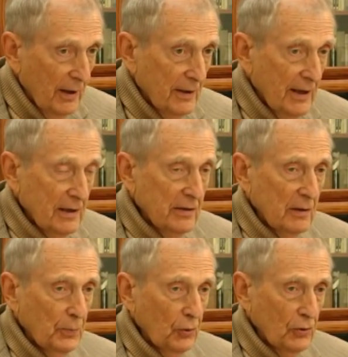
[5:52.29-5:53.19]
taking
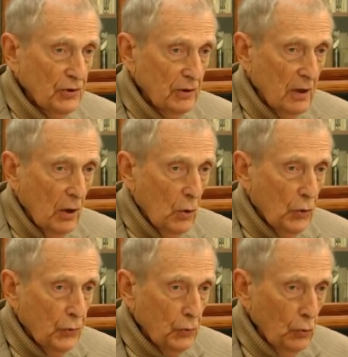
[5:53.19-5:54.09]
the person
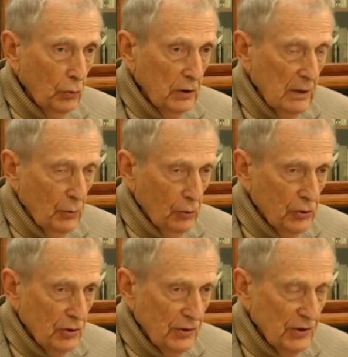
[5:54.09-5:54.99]
through an
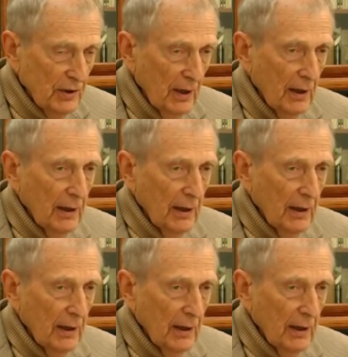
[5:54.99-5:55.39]
emergency